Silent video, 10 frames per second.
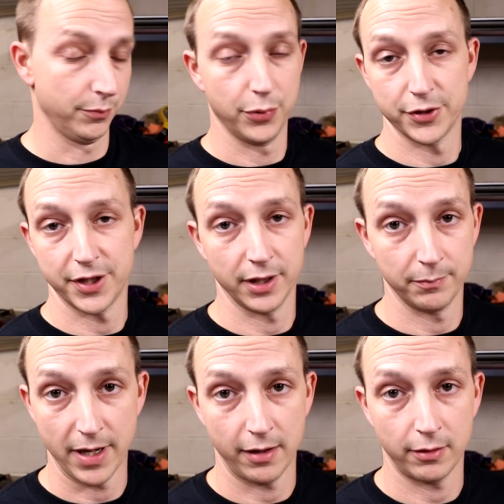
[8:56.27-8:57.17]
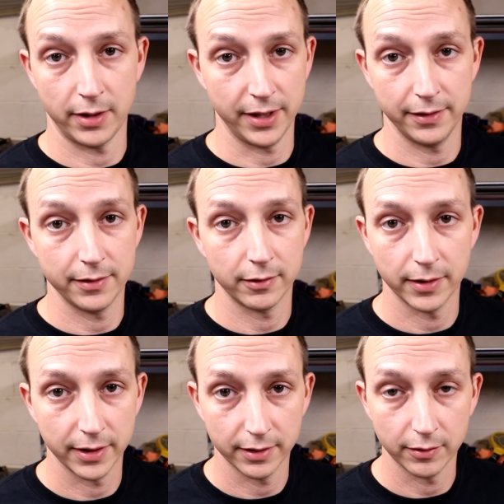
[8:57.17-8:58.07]
pushing power into the
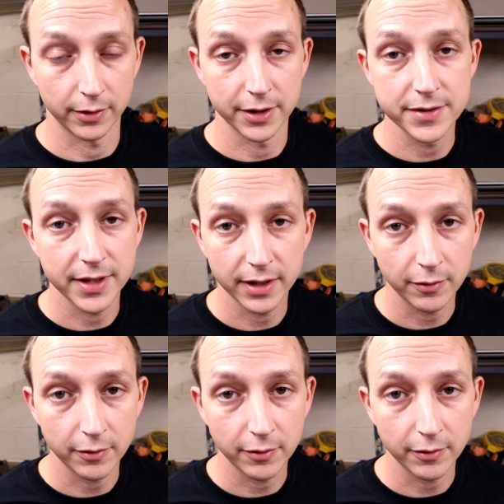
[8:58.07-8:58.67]
grid or using it,